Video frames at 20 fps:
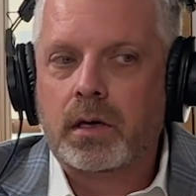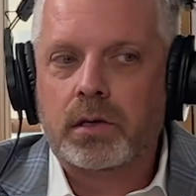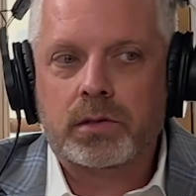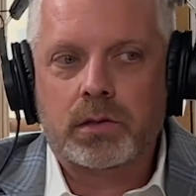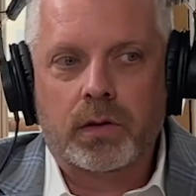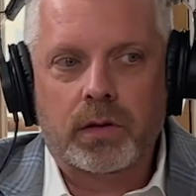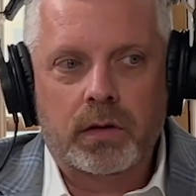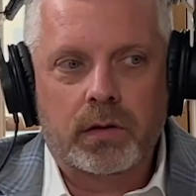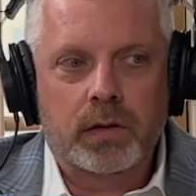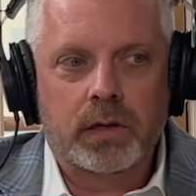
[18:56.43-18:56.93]

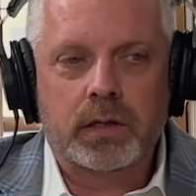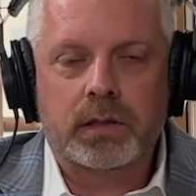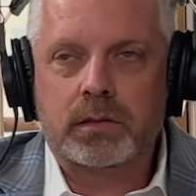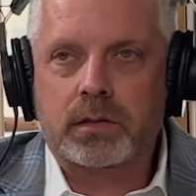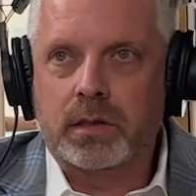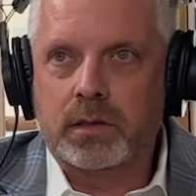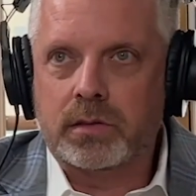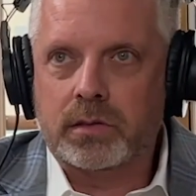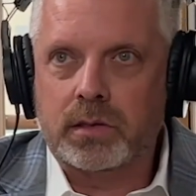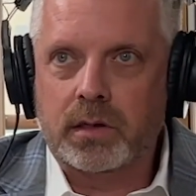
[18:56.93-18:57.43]
So there is
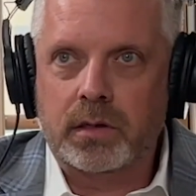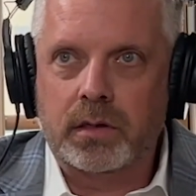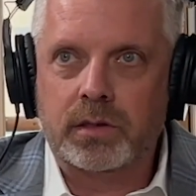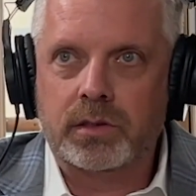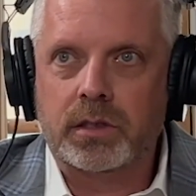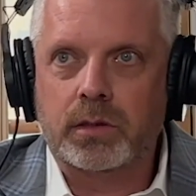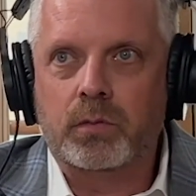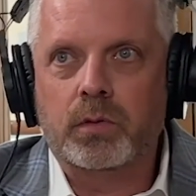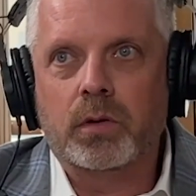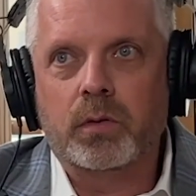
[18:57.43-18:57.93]
this
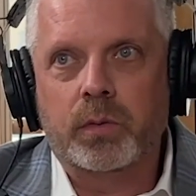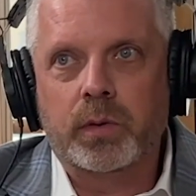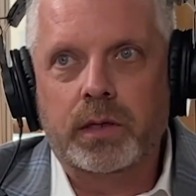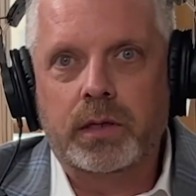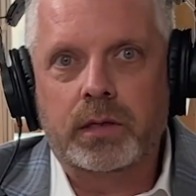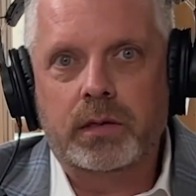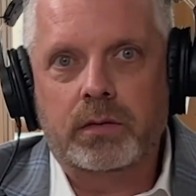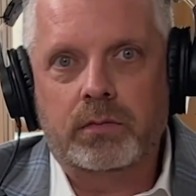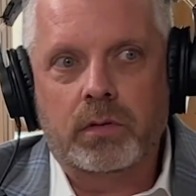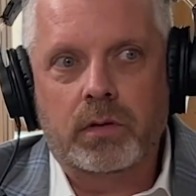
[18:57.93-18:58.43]
synergy where we